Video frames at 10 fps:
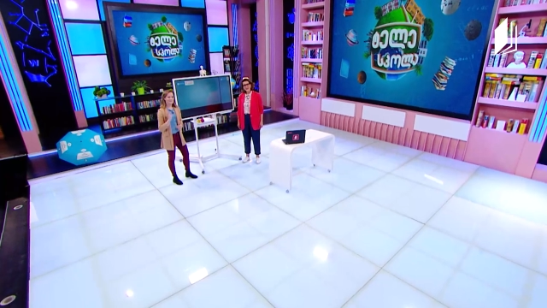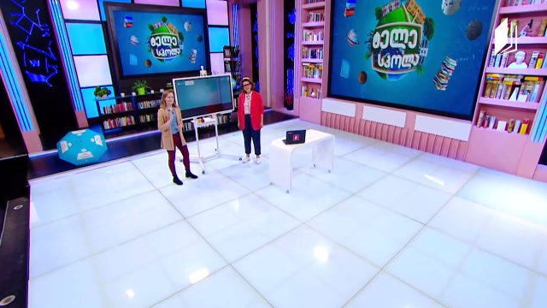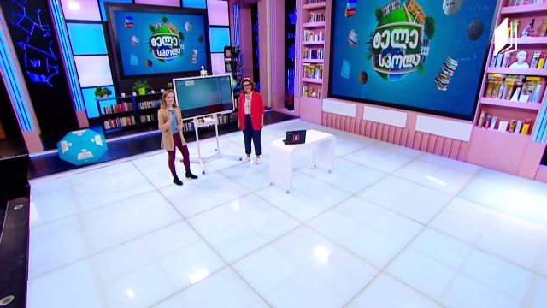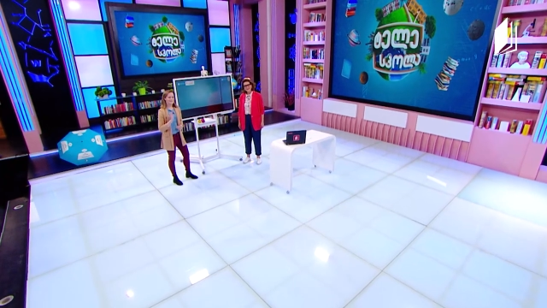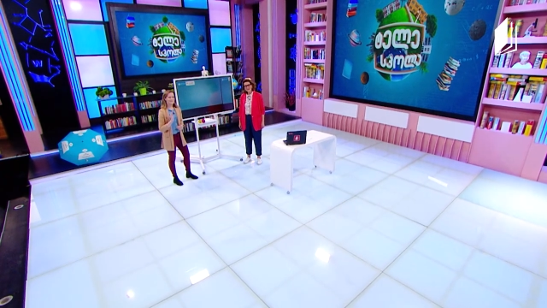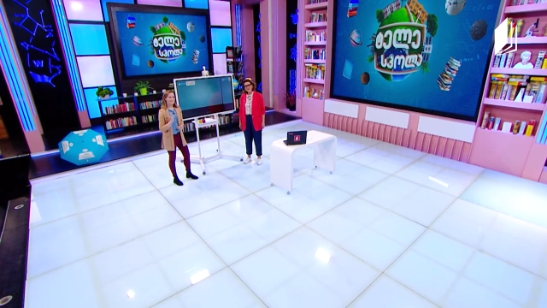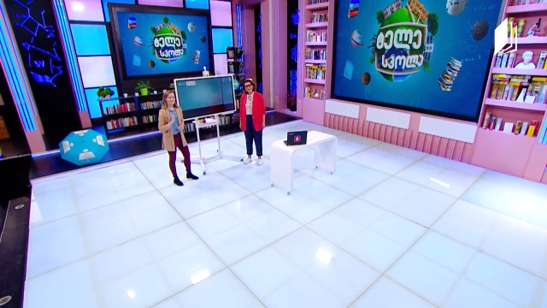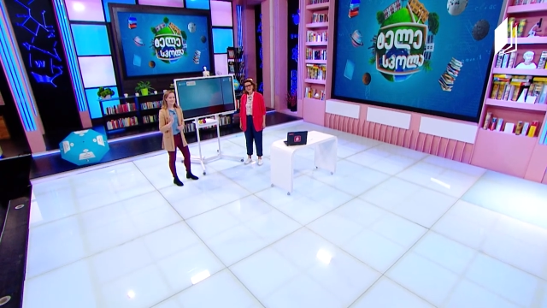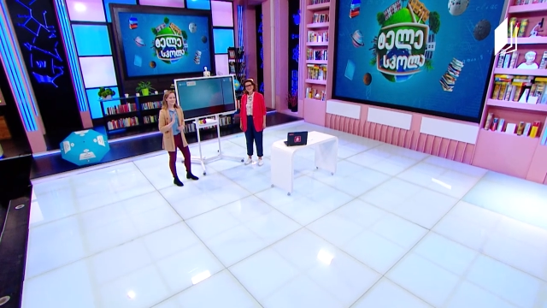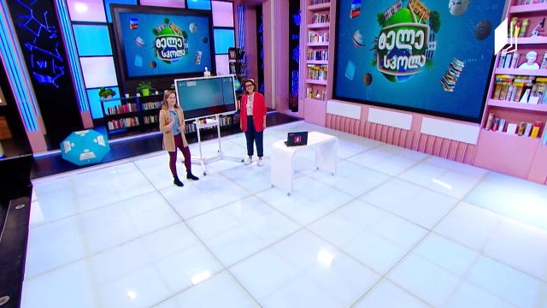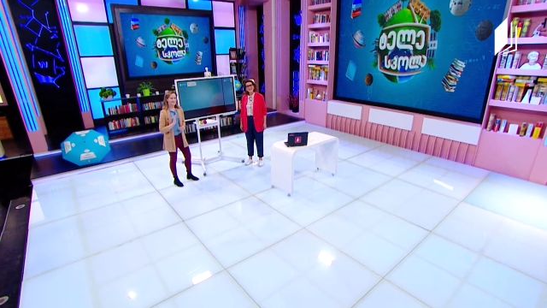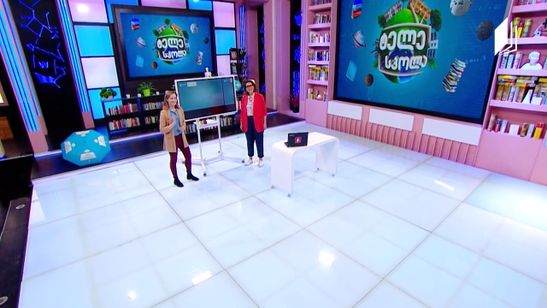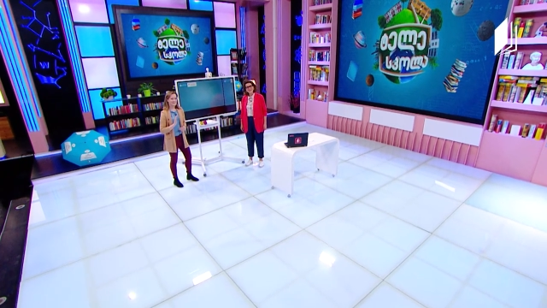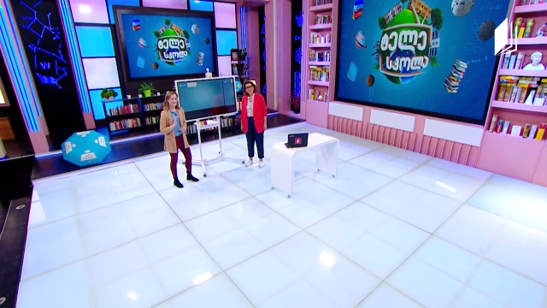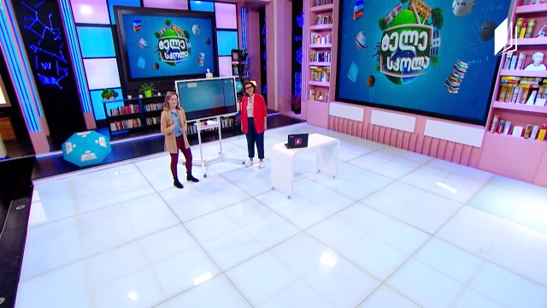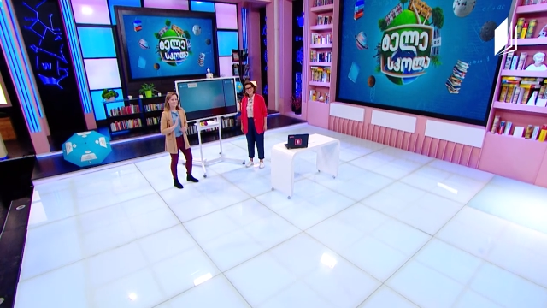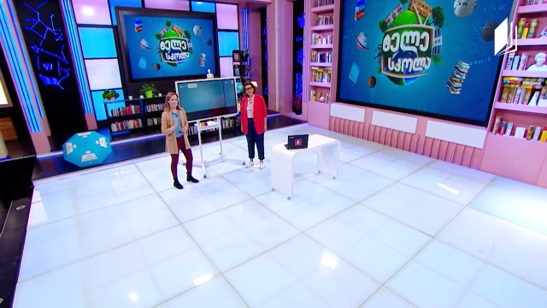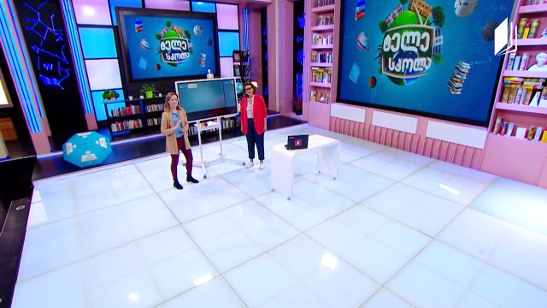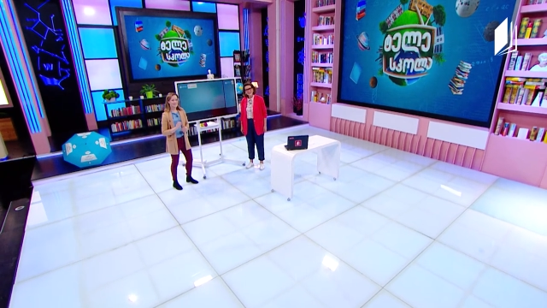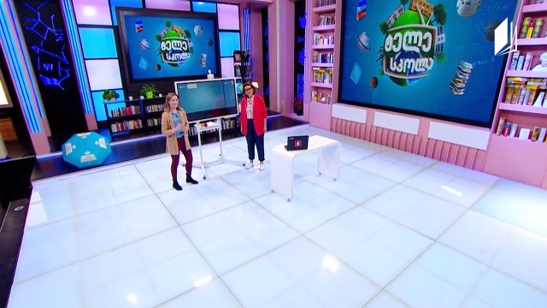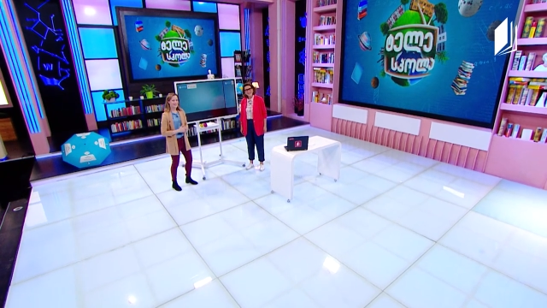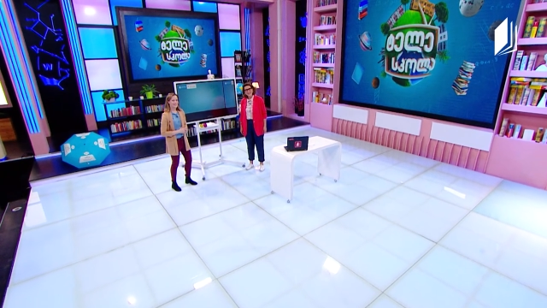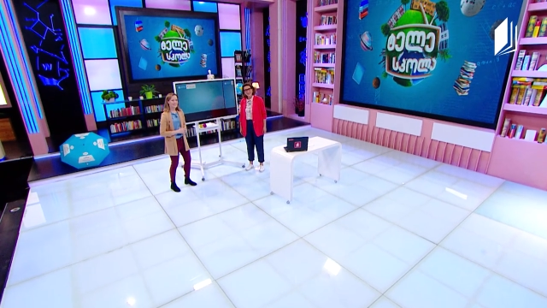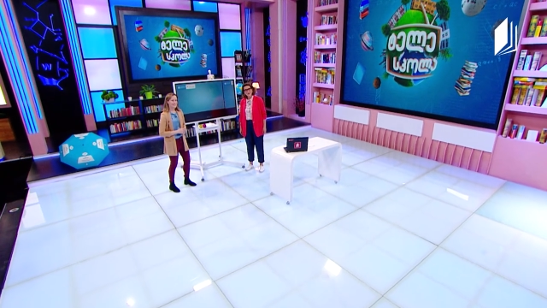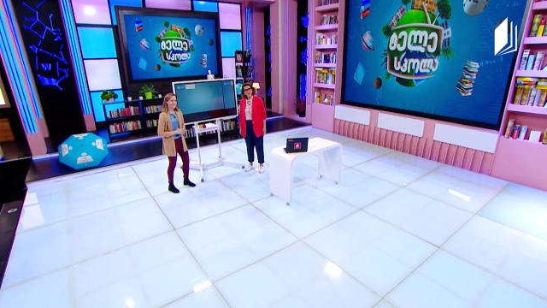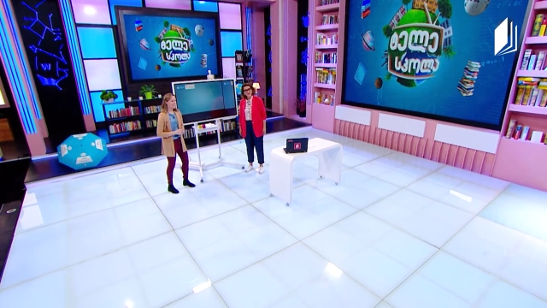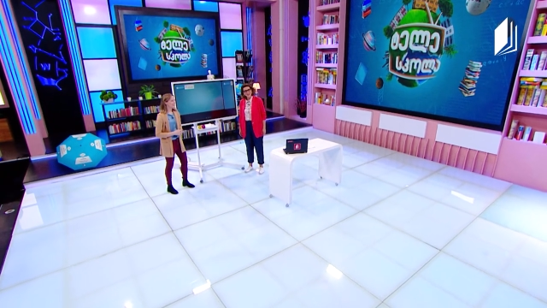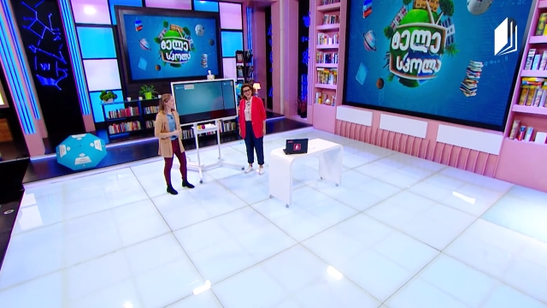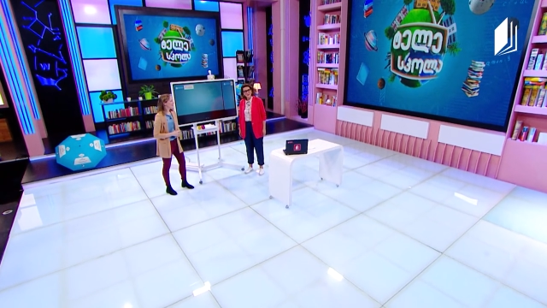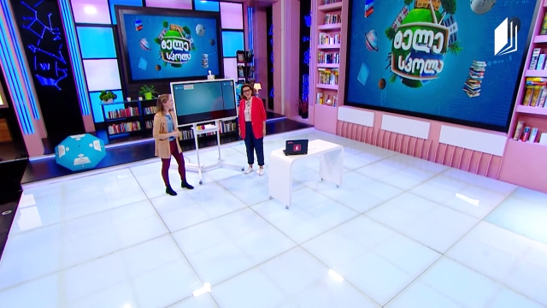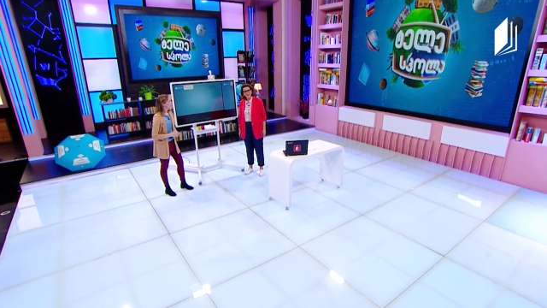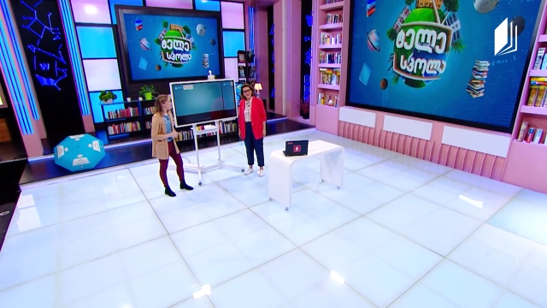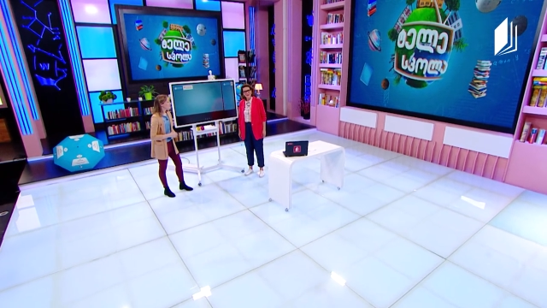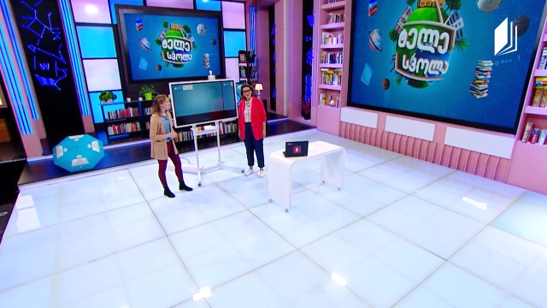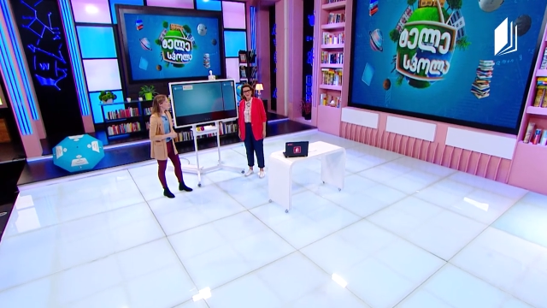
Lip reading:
Nobody's mouth can be seen.